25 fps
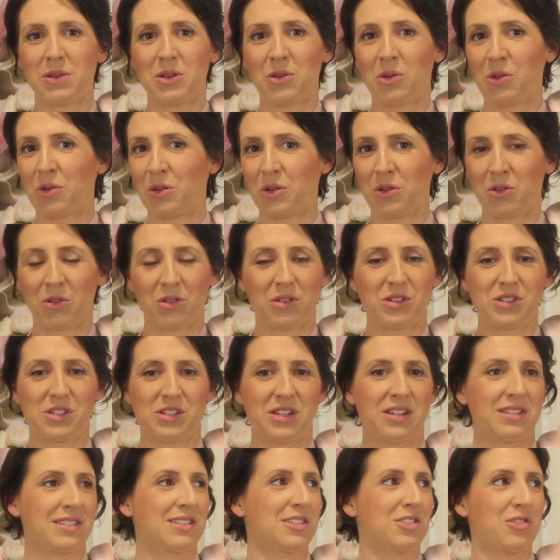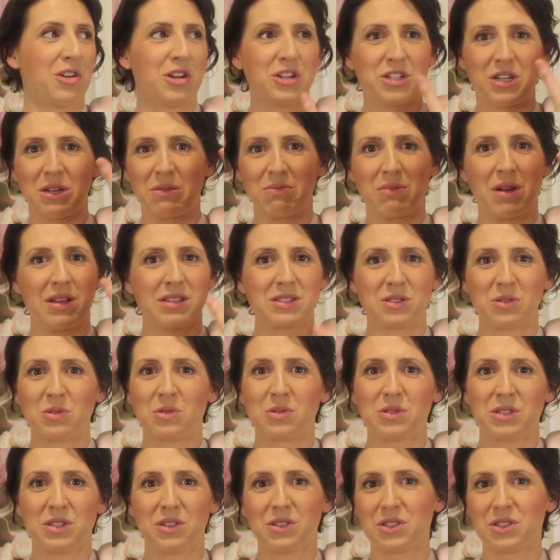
you're not just stretching muscles,